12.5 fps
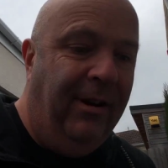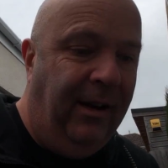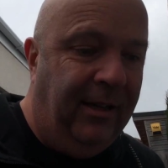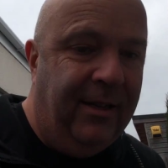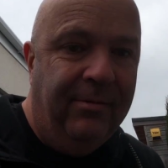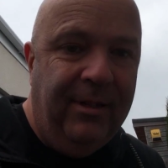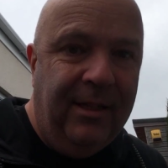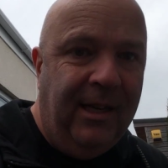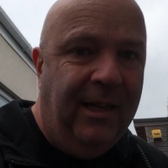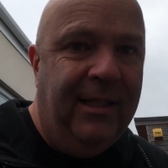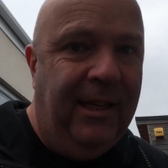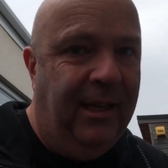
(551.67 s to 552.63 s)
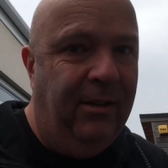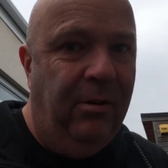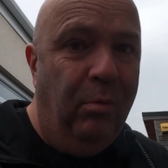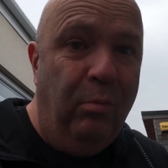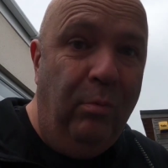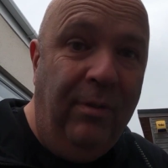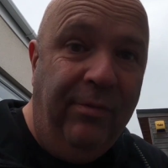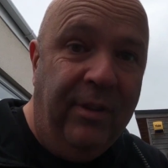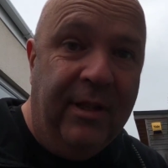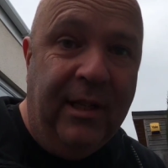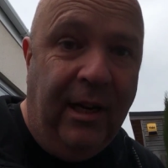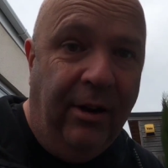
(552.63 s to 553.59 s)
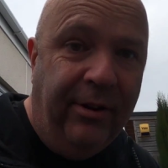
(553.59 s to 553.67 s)
Right, so I'm just going to take all of the
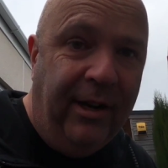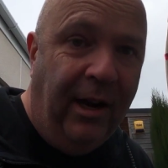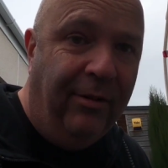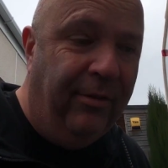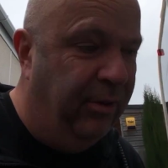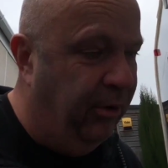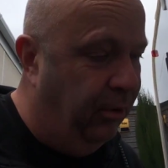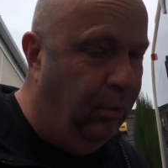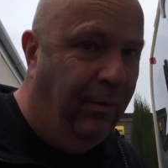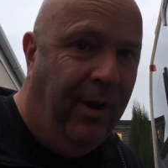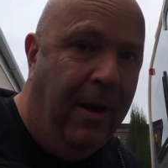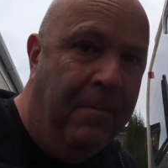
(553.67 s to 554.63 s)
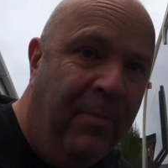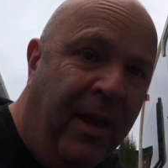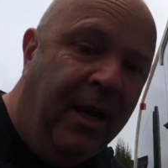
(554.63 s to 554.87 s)
security off, well, not all of it,